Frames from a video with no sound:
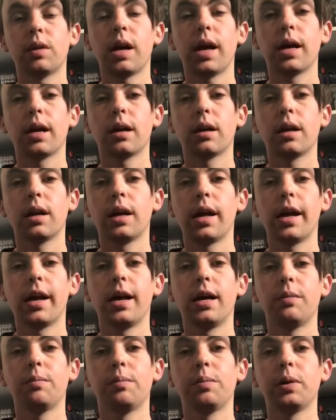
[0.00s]
taken it
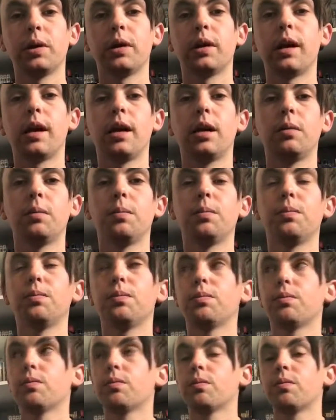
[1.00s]
out, but
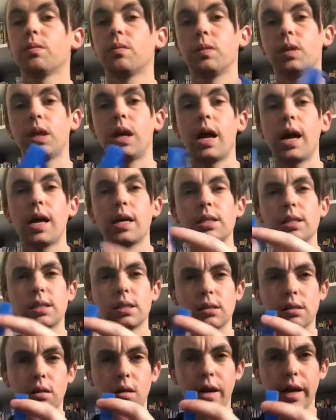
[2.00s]

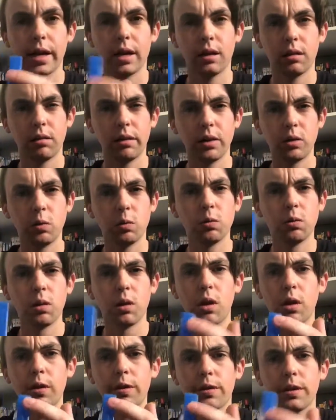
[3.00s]
has like a little
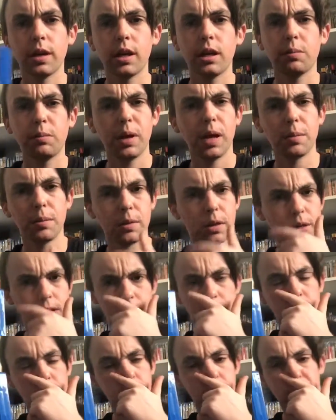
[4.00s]
lock thing. People in
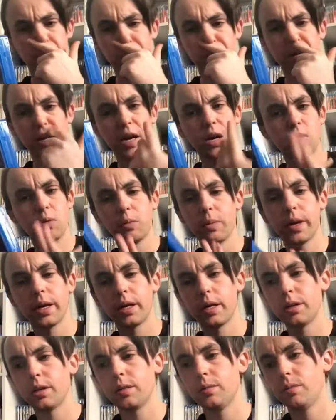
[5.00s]
Australia know
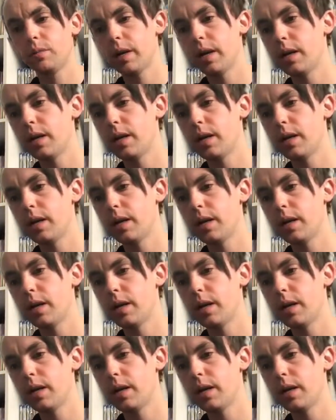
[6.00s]
about it.